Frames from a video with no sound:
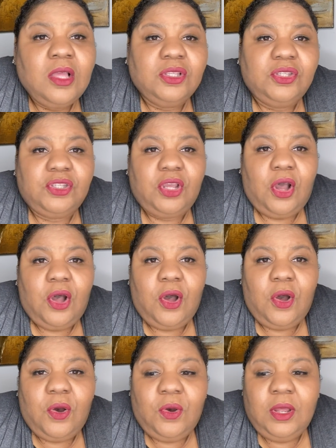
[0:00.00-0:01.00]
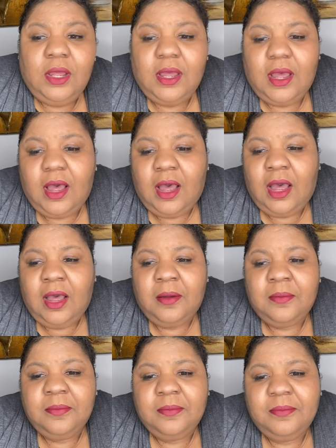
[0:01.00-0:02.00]
So,
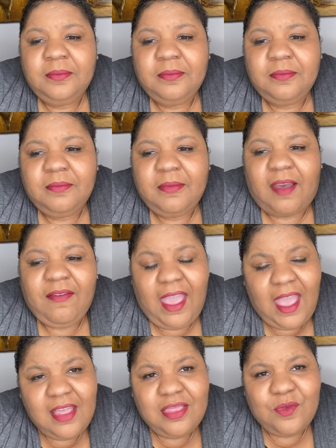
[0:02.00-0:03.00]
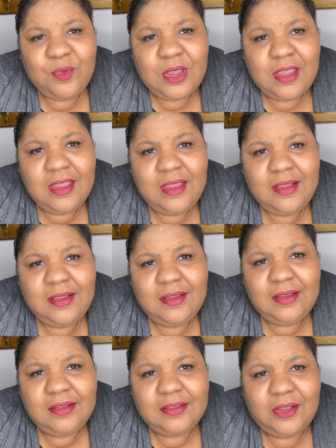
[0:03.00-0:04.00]
I've had 3
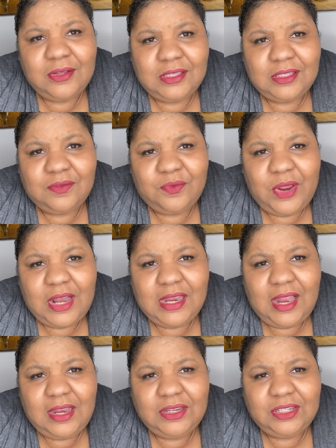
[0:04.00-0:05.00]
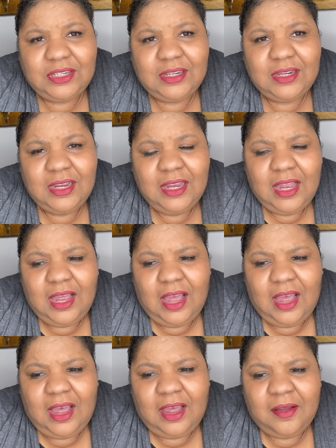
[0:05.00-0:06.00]
doses of radiation.
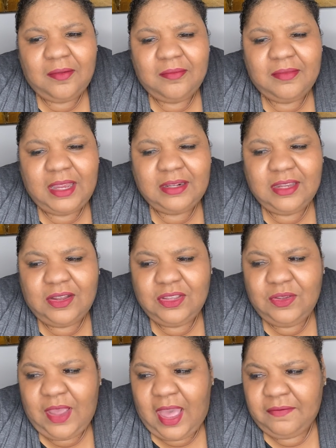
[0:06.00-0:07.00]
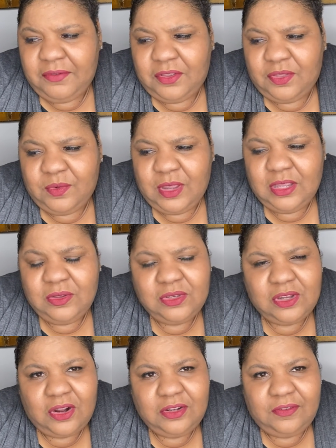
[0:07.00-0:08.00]
They tell you after 3 you
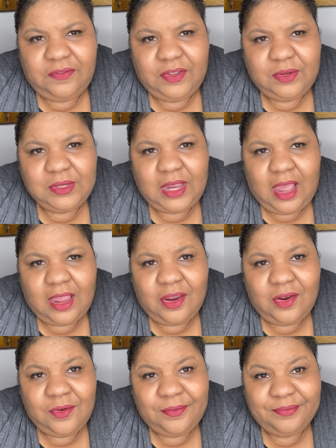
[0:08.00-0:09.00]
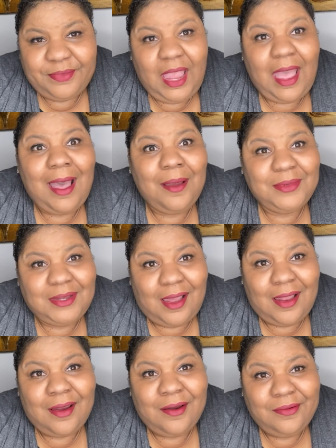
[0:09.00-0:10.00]
start to feel tired. I'm
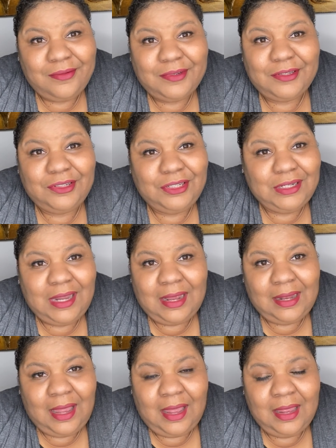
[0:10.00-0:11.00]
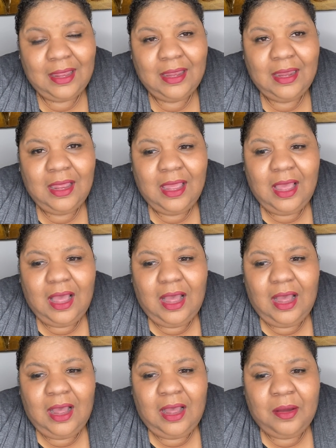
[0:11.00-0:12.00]
tired. She's not lying.
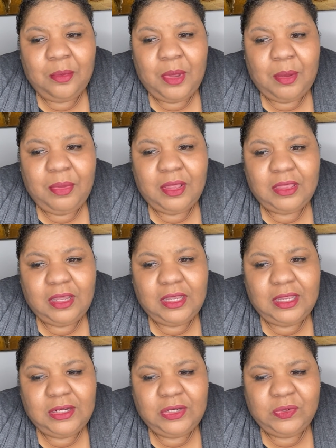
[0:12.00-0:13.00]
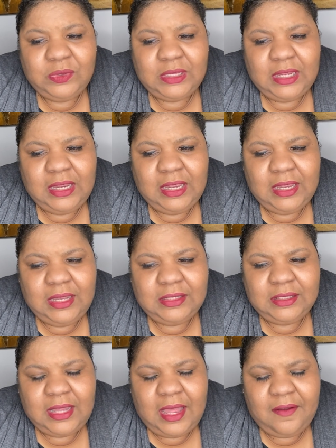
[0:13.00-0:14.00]
But the good news
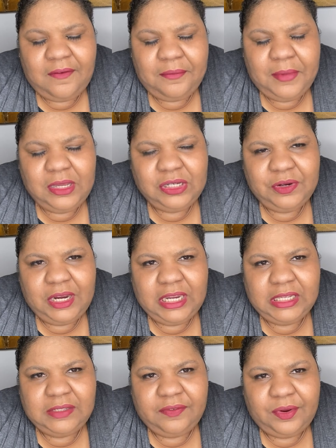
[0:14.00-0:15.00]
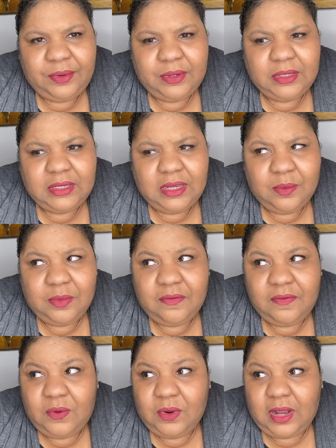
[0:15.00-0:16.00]
is that me transferring to Henry
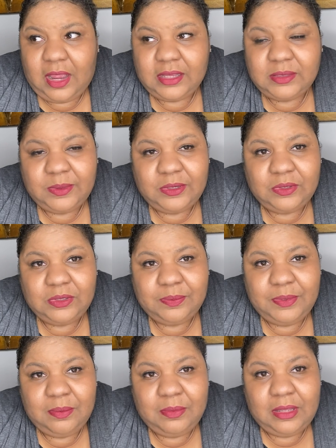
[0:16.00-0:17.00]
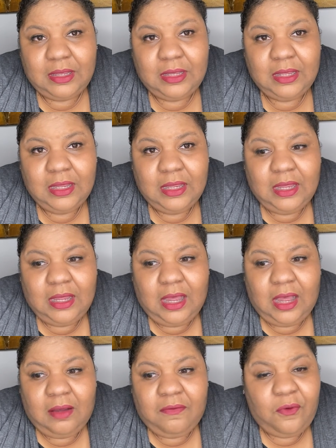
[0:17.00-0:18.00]
Ford Hospitals put me
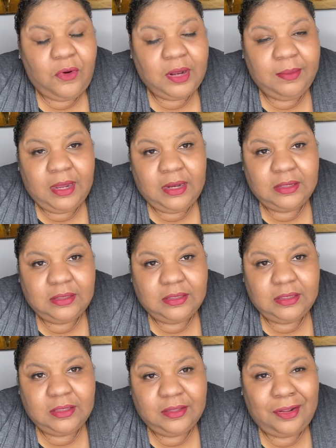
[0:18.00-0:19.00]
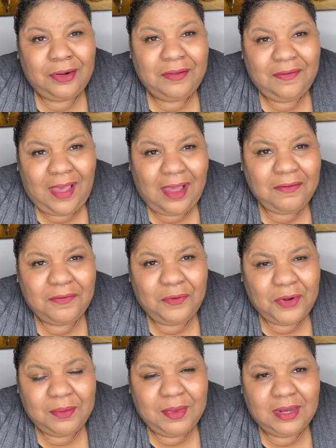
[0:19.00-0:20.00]
35 to
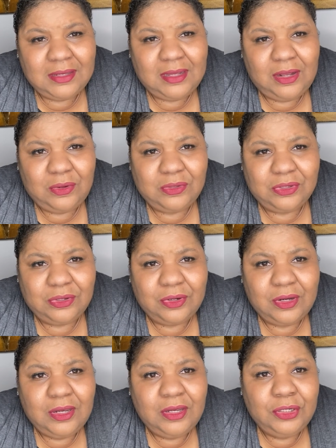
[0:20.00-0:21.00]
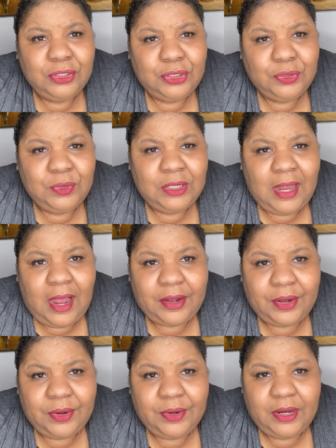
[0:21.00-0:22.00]
40 minutes closer to the
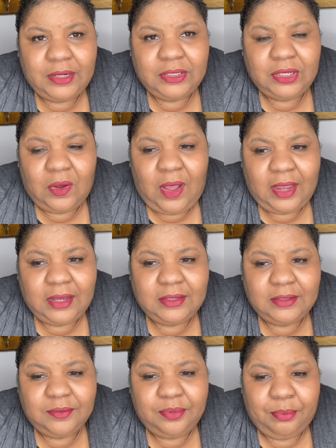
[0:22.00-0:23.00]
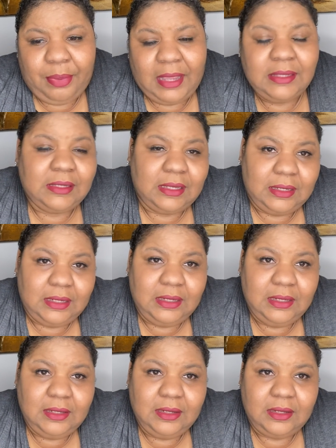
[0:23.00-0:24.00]
doctor, and so I can
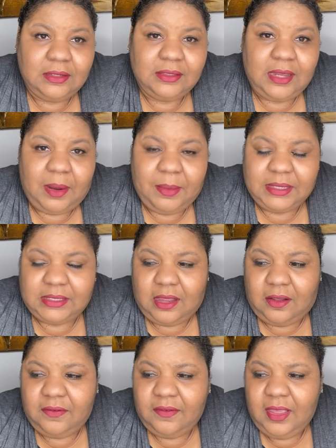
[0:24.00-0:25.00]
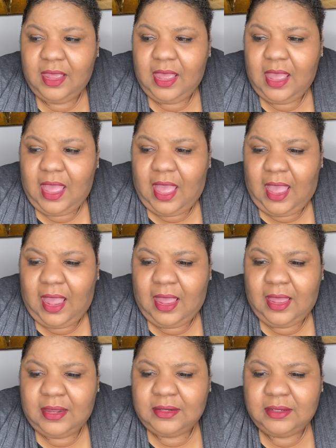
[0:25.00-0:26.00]
basically take myself,
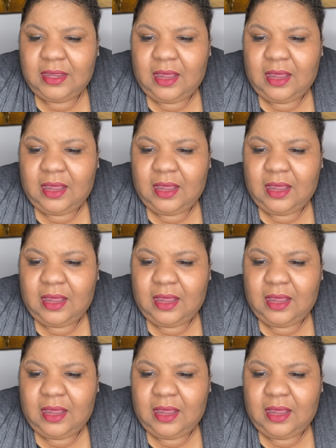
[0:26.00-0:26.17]
and